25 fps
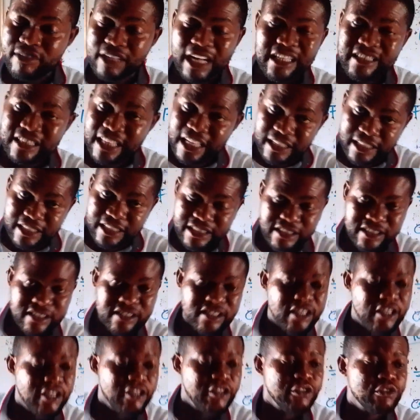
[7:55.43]

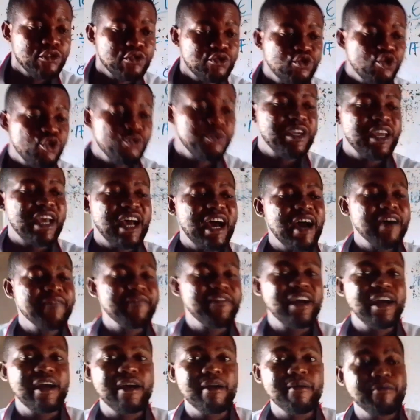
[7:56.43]
catalyst. 2 we
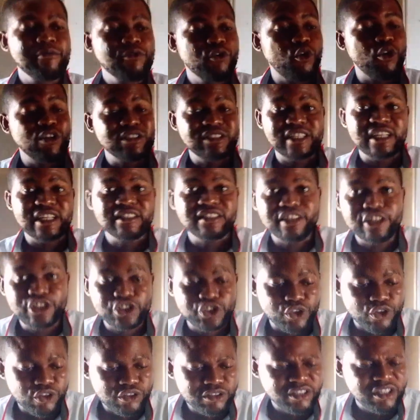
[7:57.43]
have
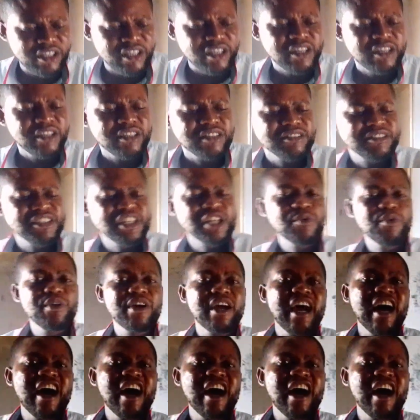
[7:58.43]
concentration. 3 we